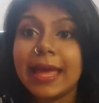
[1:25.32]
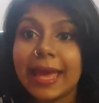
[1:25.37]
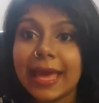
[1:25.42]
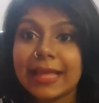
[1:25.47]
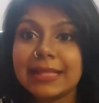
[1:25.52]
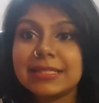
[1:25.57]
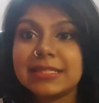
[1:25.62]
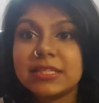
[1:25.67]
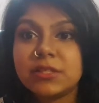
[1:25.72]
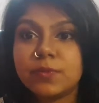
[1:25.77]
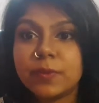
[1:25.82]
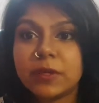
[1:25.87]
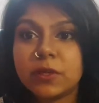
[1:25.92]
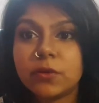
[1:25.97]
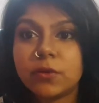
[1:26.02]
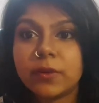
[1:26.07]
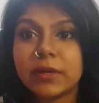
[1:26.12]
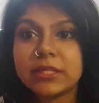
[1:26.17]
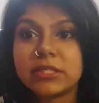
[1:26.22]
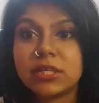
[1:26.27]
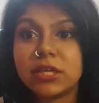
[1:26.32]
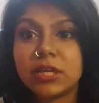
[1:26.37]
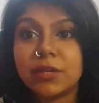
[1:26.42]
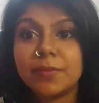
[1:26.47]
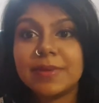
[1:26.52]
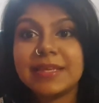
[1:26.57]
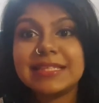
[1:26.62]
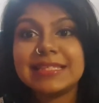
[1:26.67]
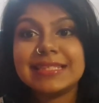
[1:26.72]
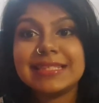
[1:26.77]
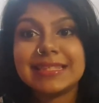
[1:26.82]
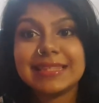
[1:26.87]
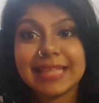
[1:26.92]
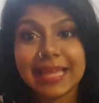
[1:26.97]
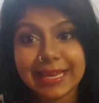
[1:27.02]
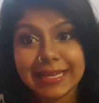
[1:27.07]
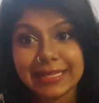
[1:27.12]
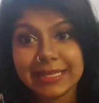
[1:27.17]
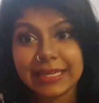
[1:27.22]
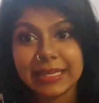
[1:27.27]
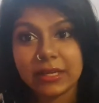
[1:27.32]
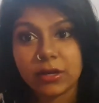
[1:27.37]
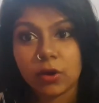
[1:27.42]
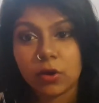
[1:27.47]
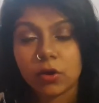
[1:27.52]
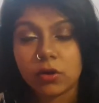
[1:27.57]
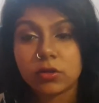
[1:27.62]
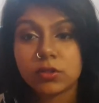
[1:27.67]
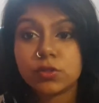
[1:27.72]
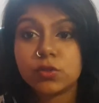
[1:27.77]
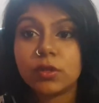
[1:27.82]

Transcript: Hence, this video is going to be slightly long,